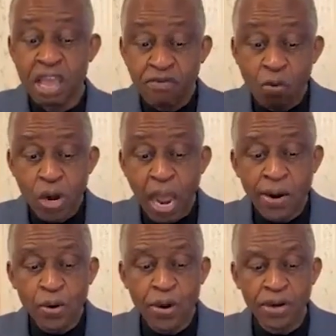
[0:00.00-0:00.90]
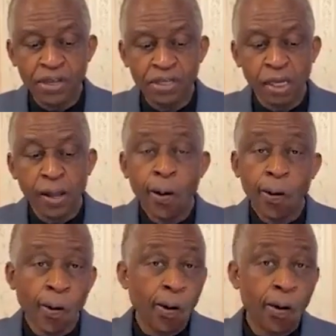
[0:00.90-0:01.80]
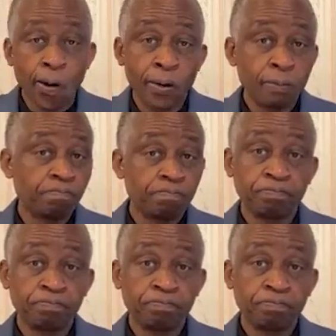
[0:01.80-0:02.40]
even without knowing it or